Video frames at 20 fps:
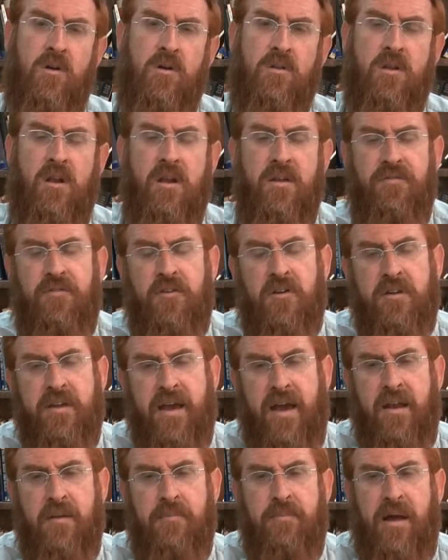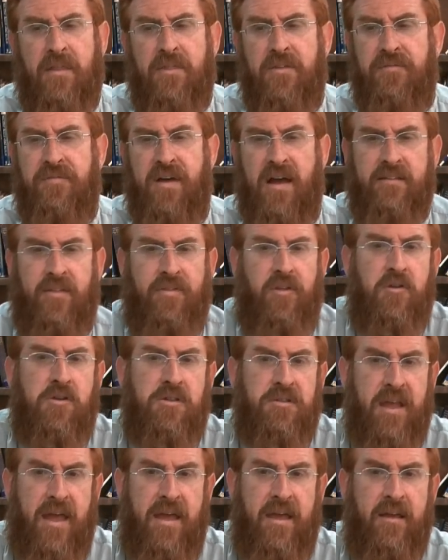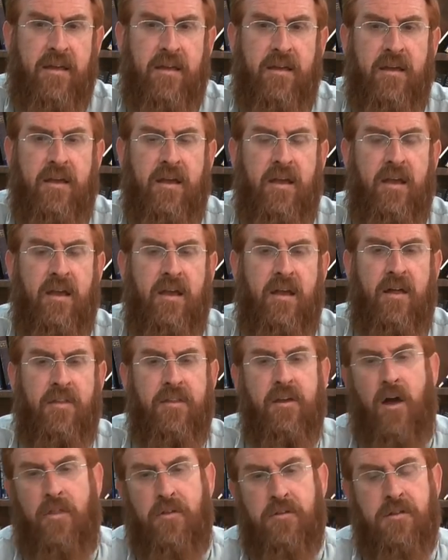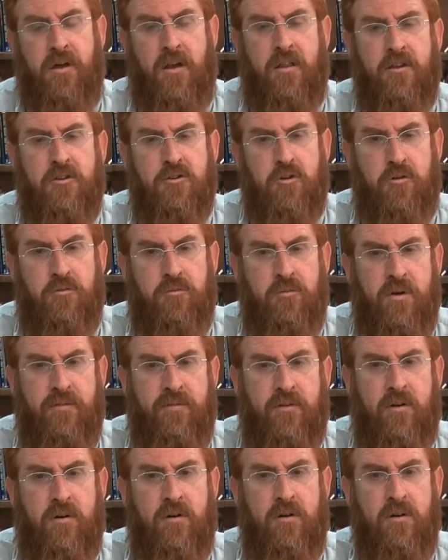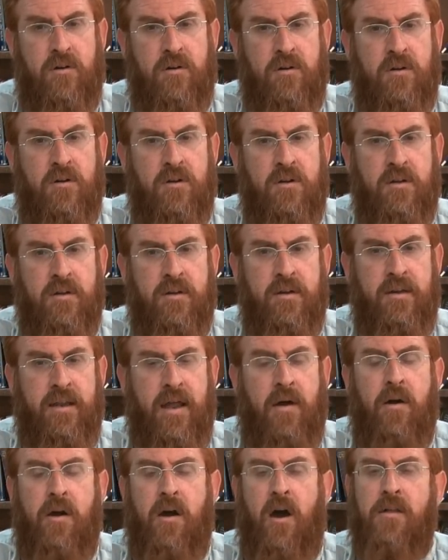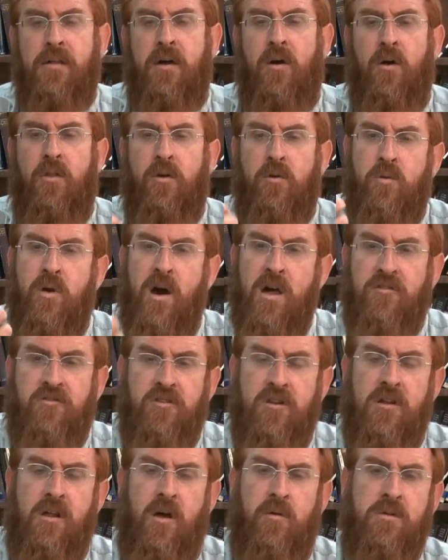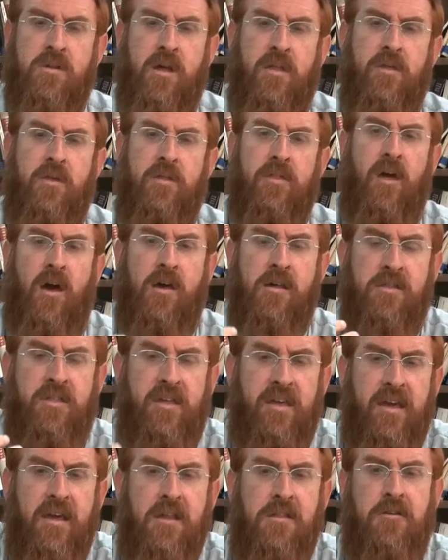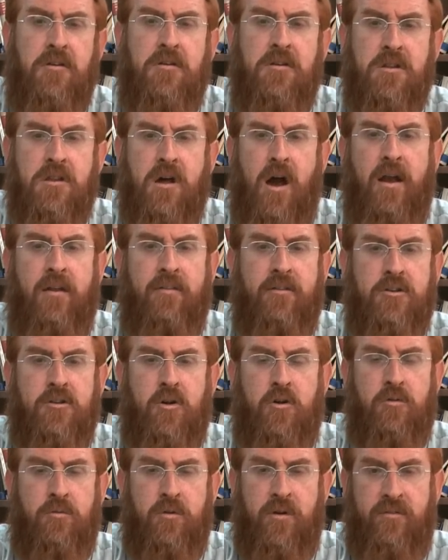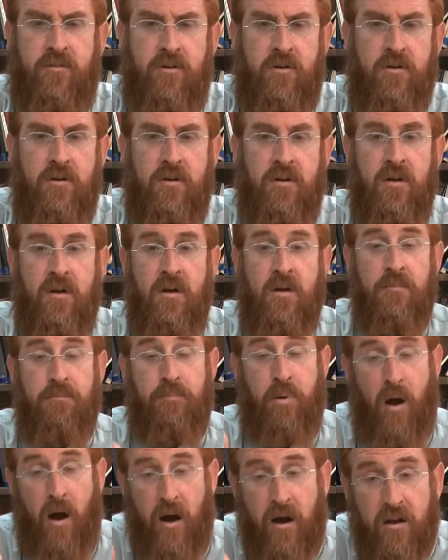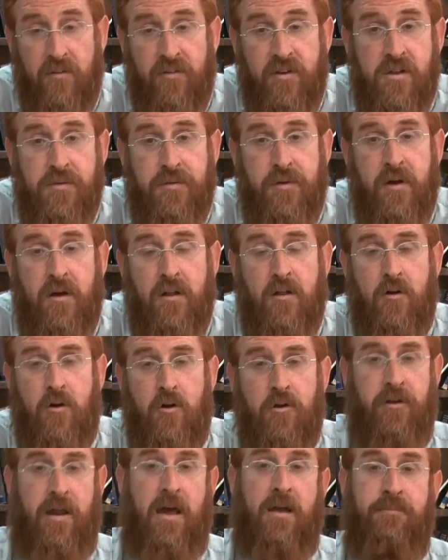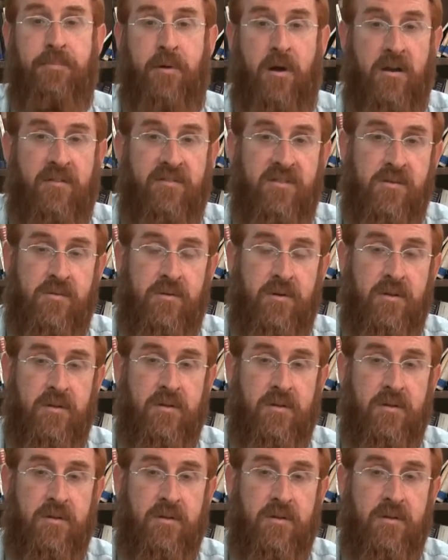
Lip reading: did he forget about the fact that they're staying on the other side of the Jordan River? Now, the question is, I would say, is the eastern side of the Jordan River part of Israel or not part of Israel?